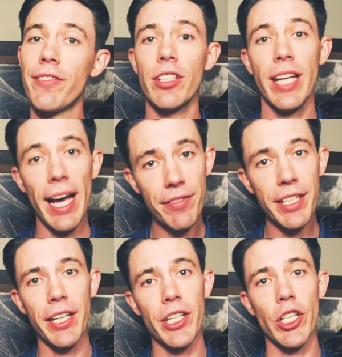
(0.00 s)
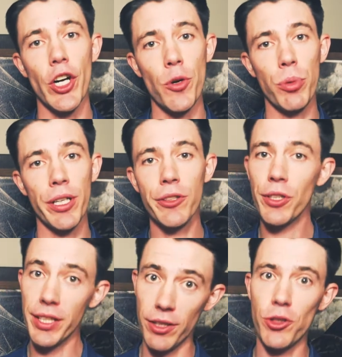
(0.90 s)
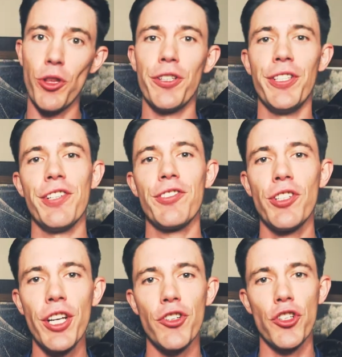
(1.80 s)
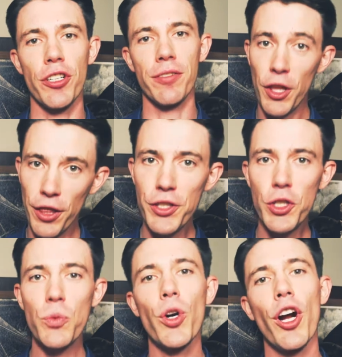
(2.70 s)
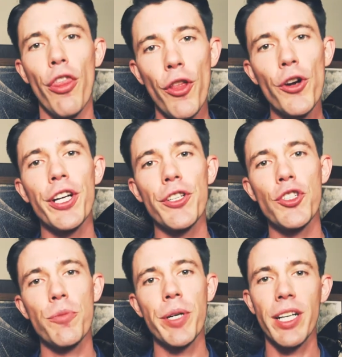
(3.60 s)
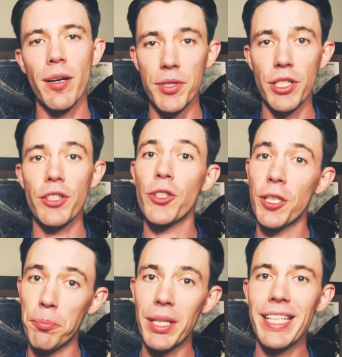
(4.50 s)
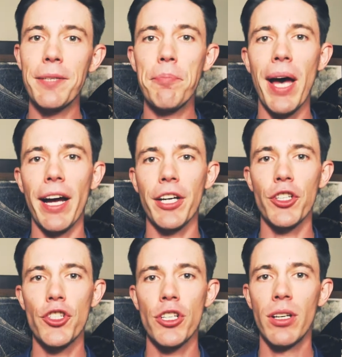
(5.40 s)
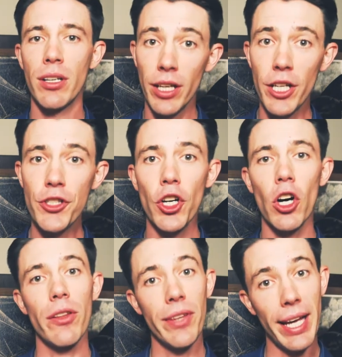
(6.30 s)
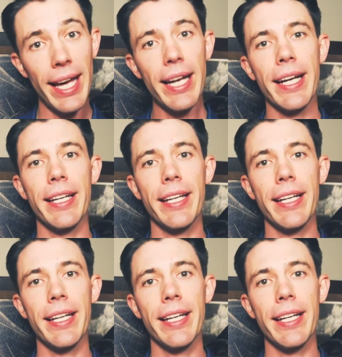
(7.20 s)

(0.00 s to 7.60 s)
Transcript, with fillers: have to navigate our airplane to get to the destination. This is where a third instrument comes in to complete the package. It's called the heading